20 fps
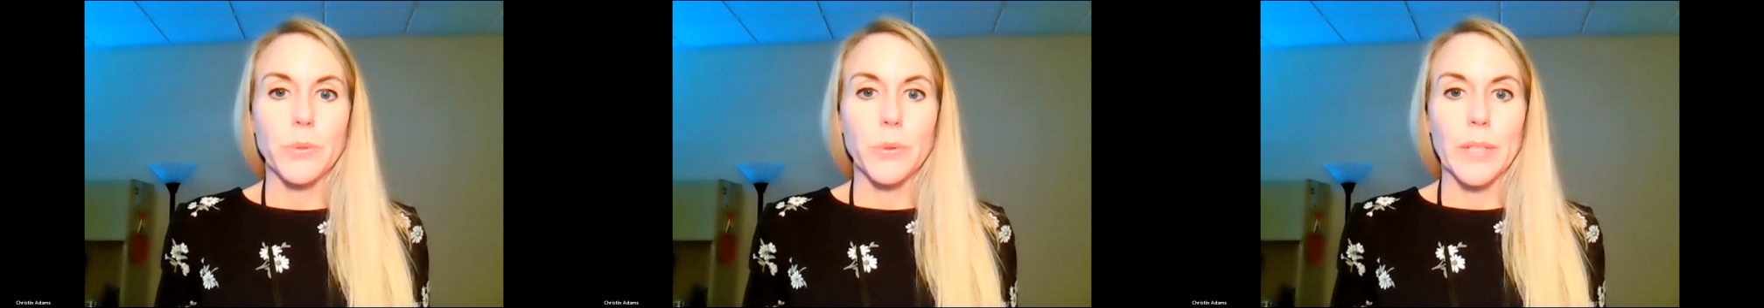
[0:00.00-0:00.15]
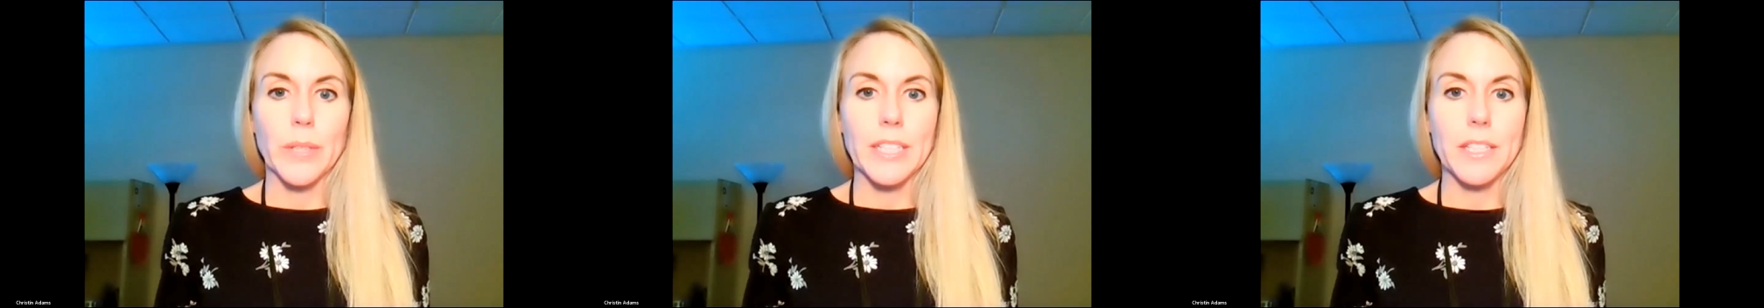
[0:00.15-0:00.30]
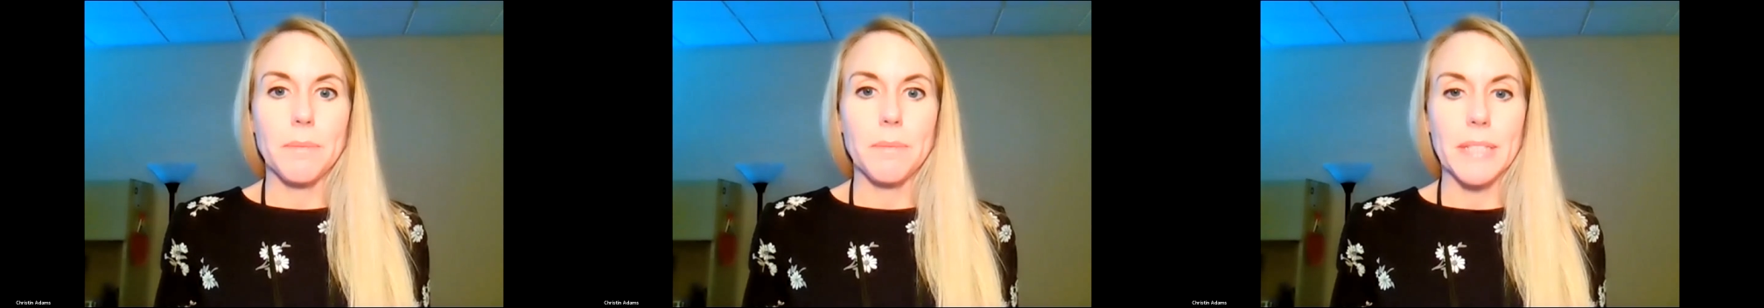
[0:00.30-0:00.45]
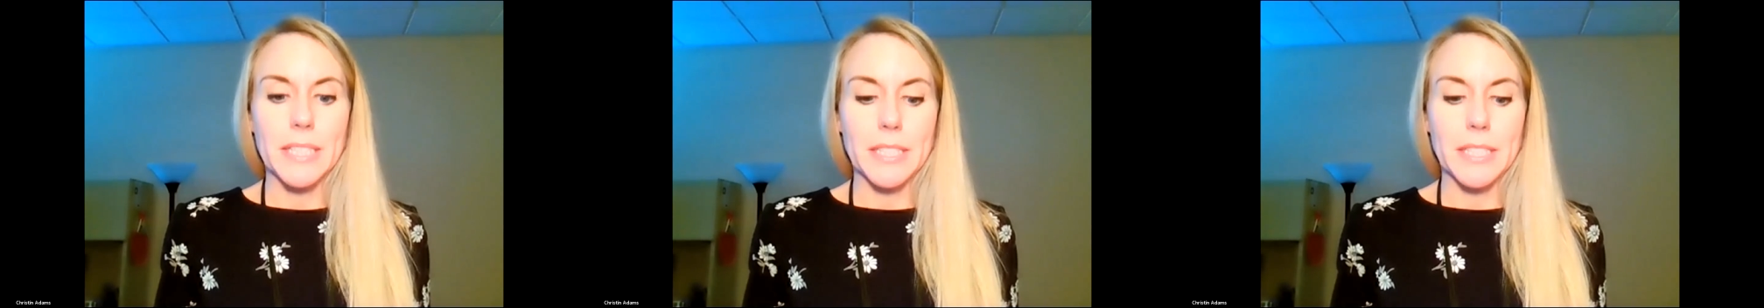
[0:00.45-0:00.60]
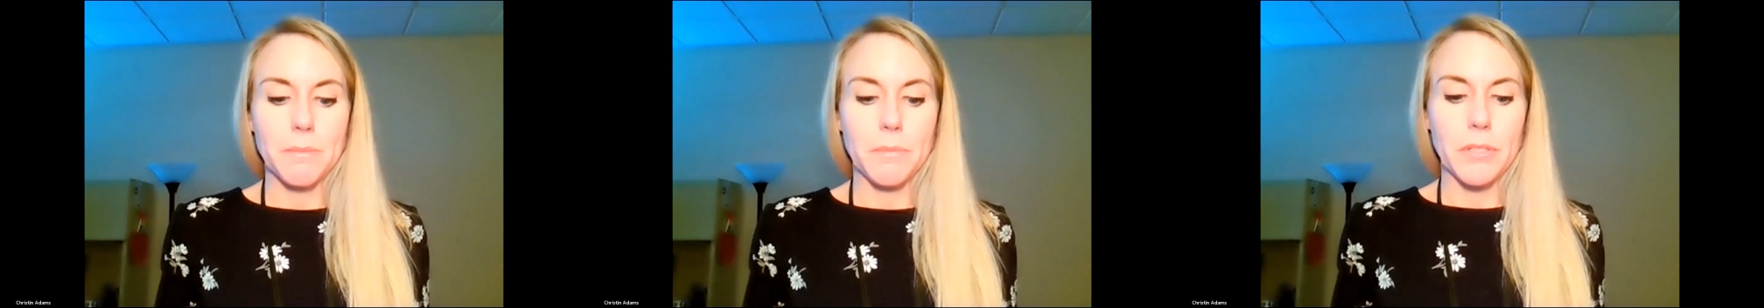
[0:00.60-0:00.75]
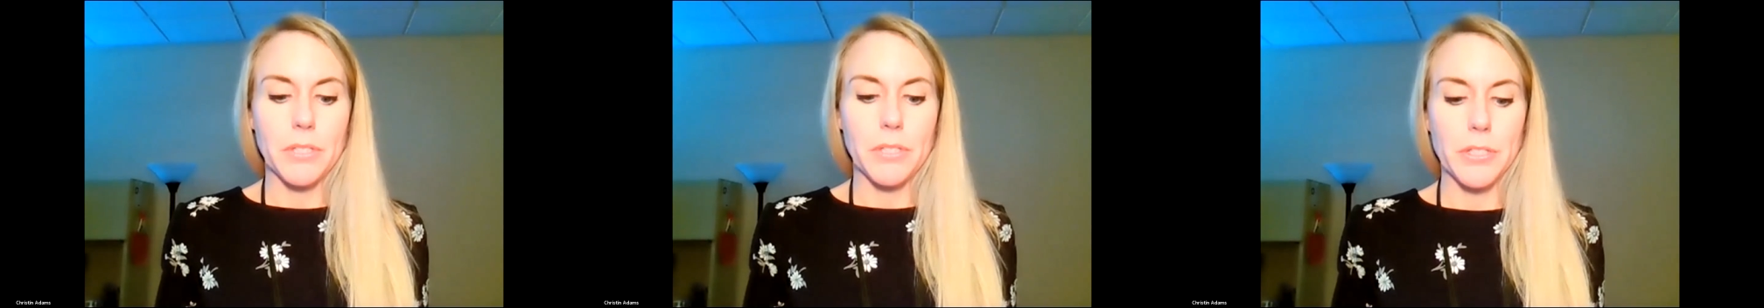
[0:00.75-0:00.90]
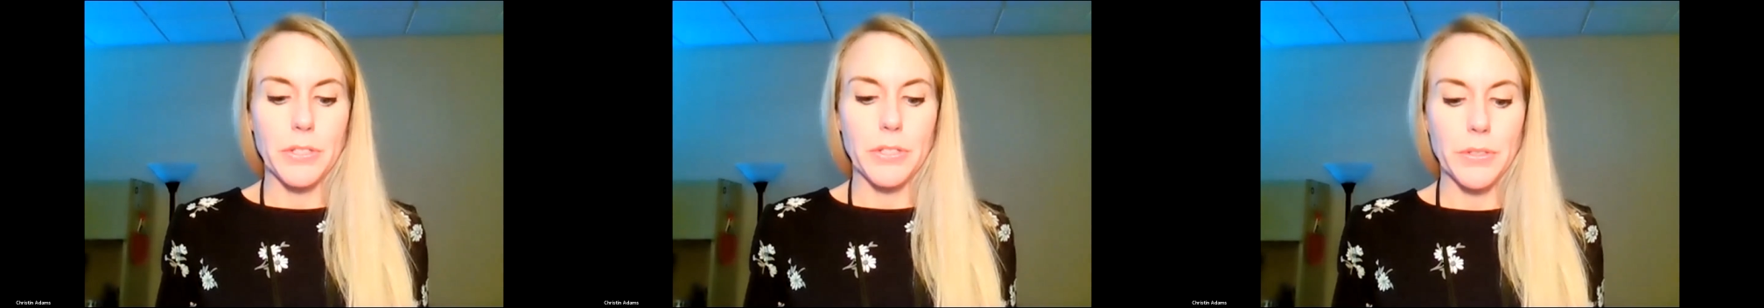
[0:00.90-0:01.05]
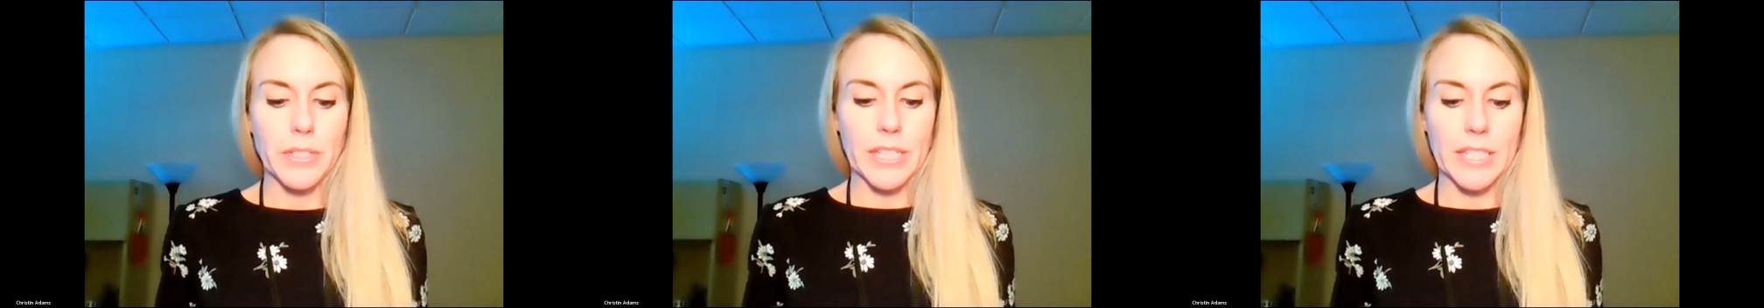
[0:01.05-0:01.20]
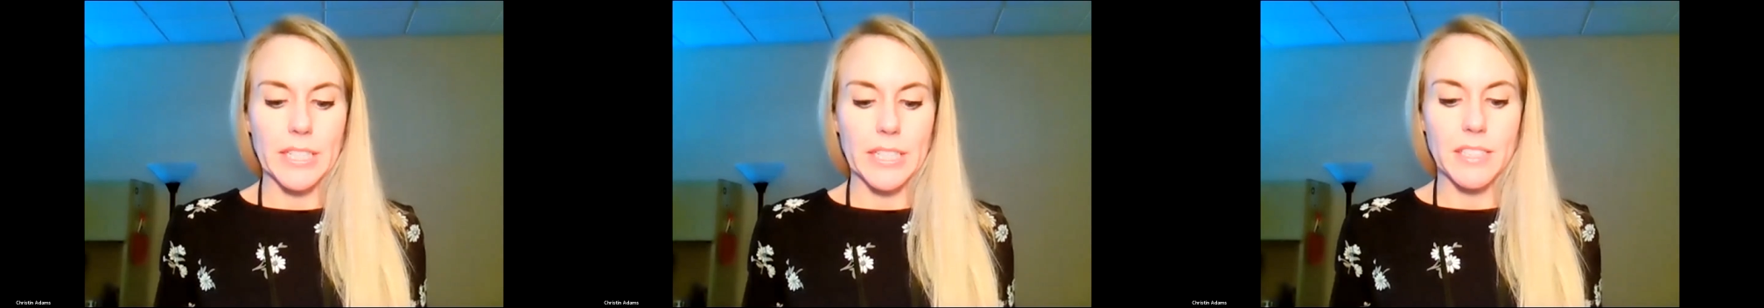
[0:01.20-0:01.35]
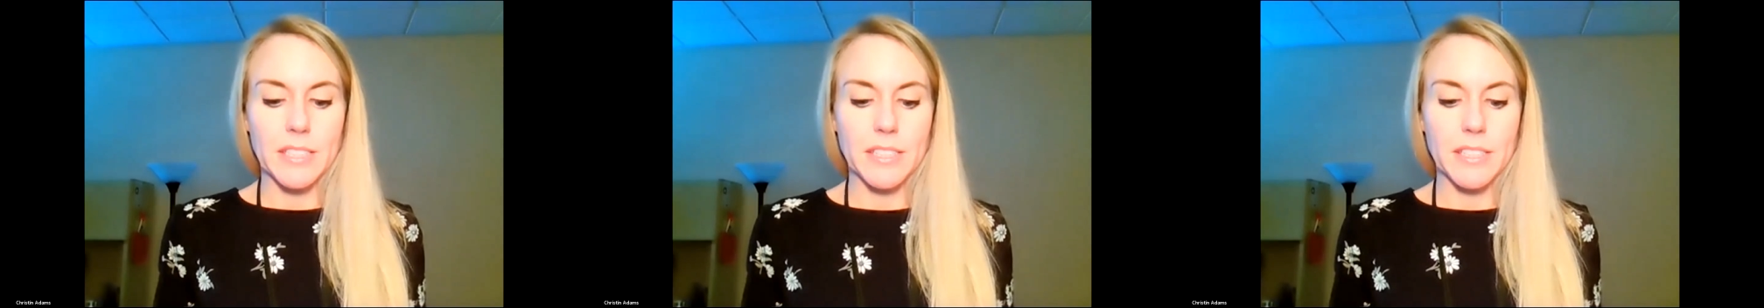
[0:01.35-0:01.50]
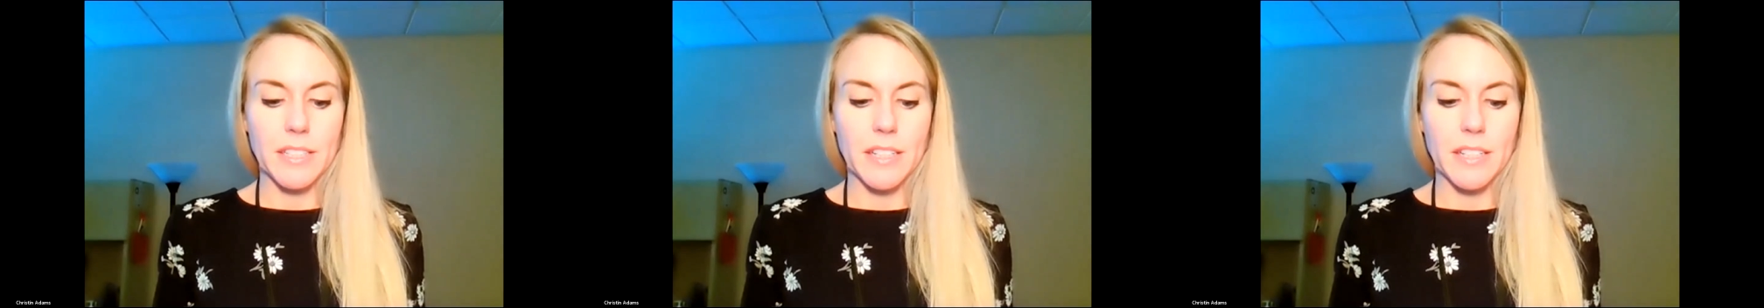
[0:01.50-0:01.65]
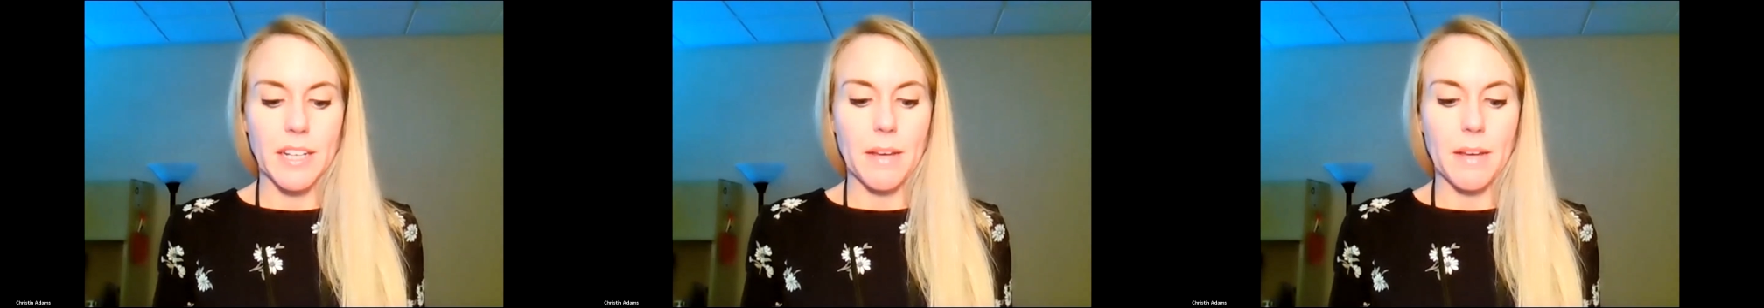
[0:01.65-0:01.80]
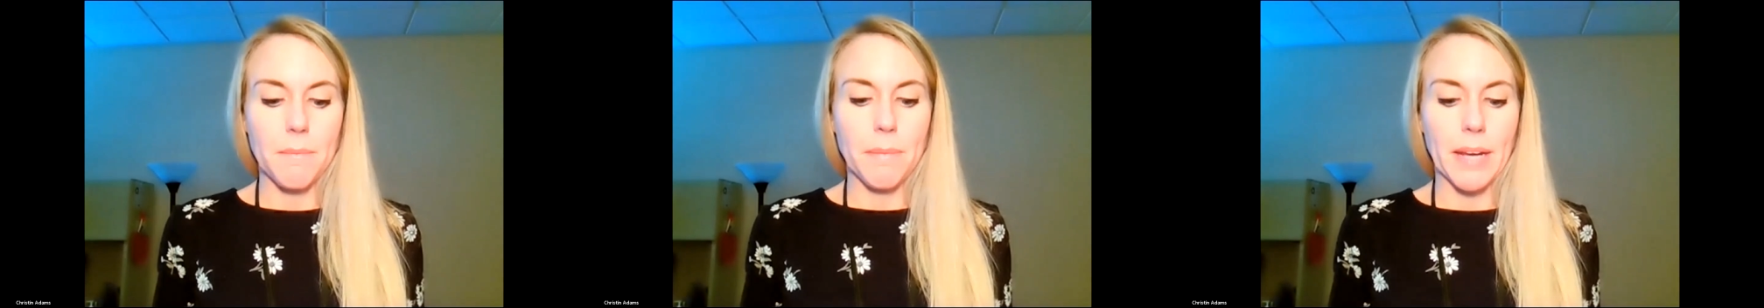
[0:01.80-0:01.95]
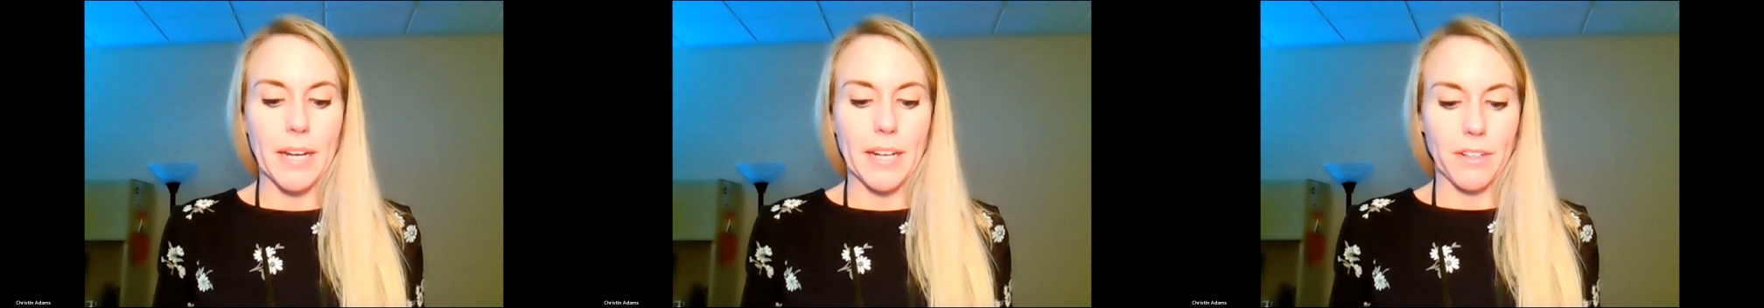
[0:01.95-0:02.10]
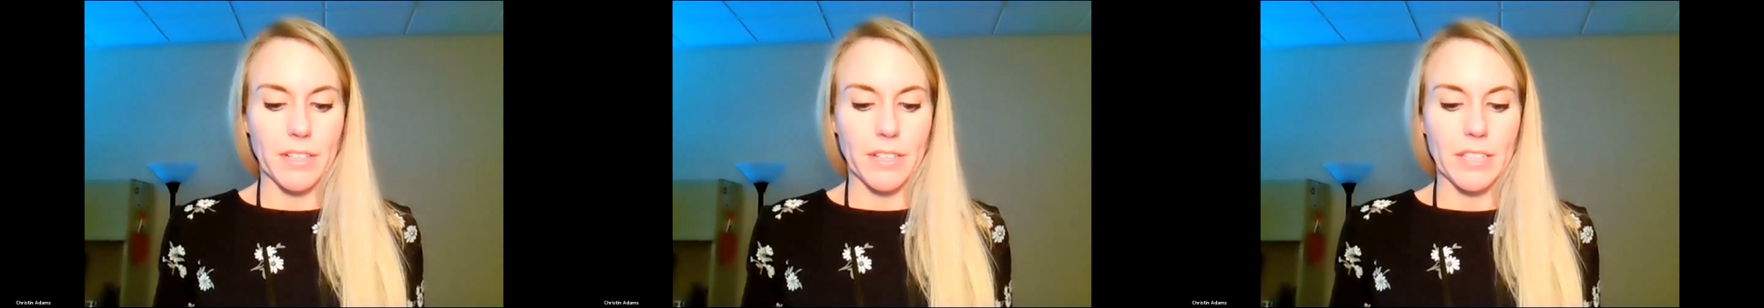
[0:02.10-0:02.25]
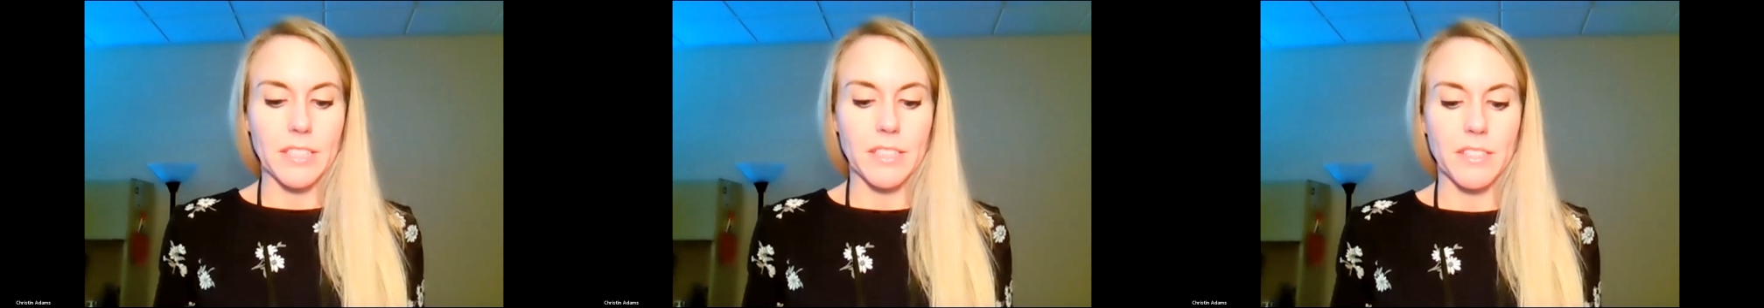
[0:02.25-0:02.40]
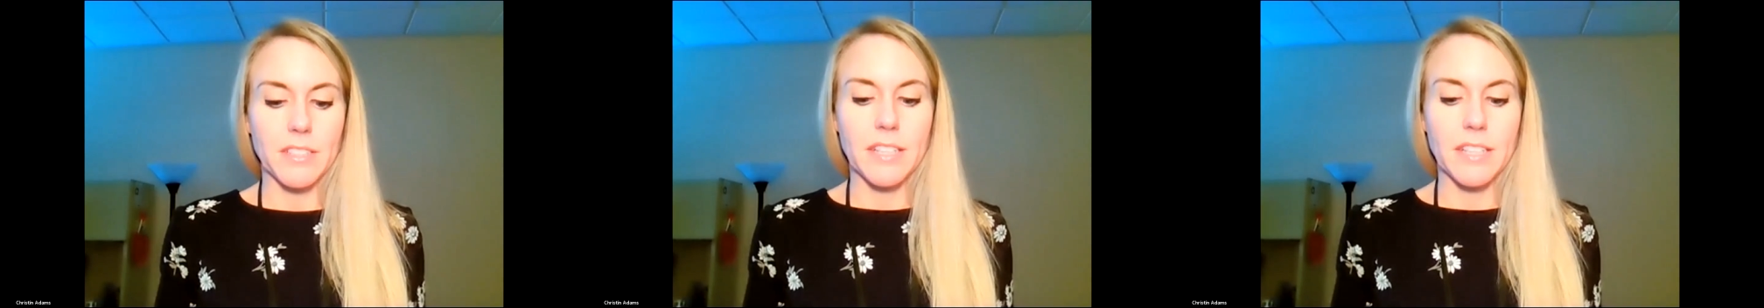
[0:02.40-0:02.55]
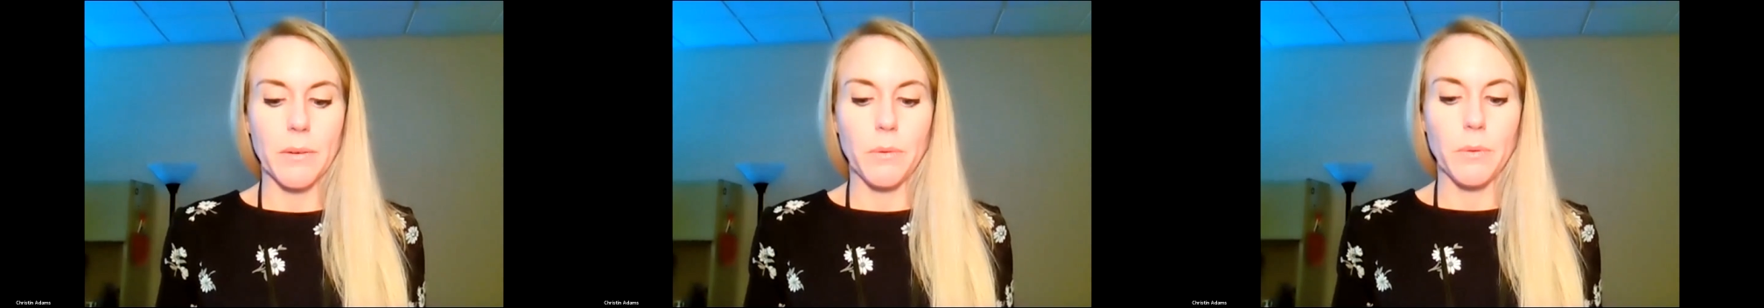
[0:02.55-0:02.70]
going to be some students and parents